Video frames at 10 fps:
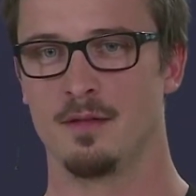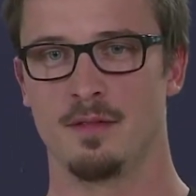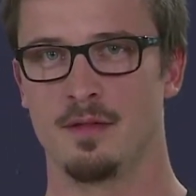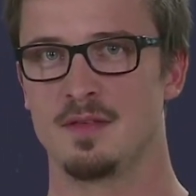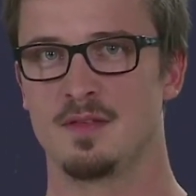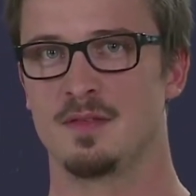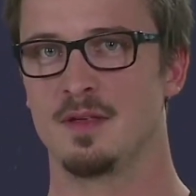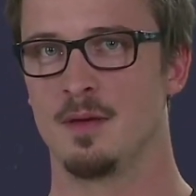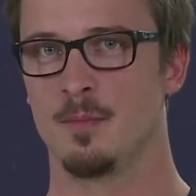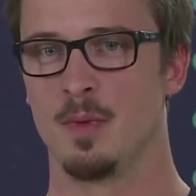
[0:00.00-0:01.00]
these
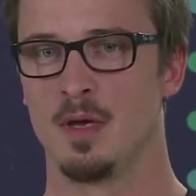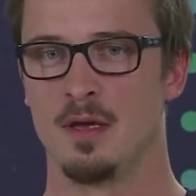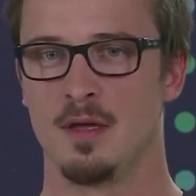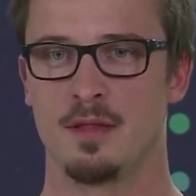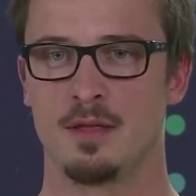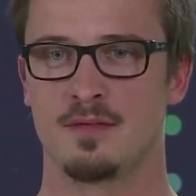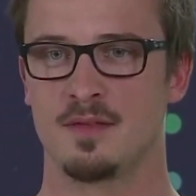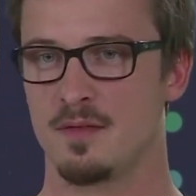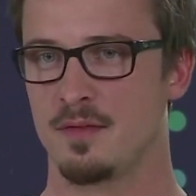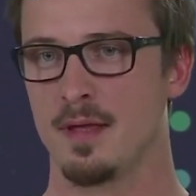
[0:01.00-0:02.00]

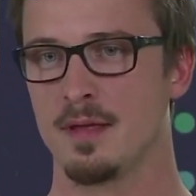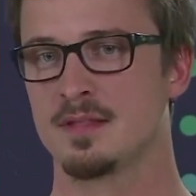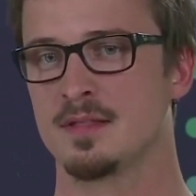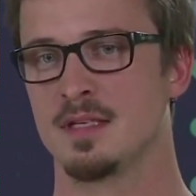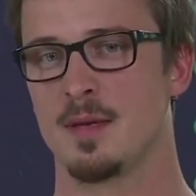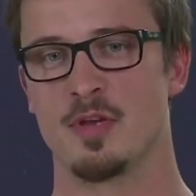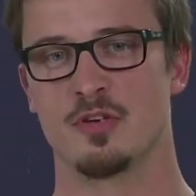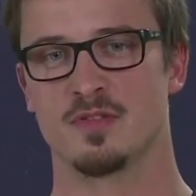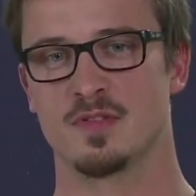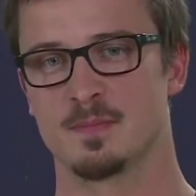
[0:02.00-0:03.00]
things in
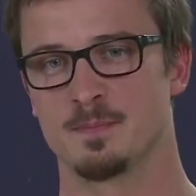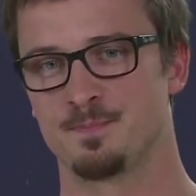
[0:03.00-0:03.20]
dimensions.